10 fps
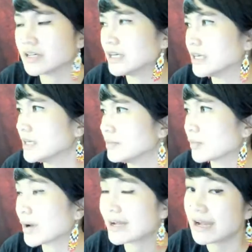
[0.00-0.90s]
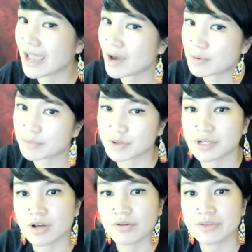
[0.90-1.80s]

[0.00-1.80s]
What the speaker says: Right now I'm working on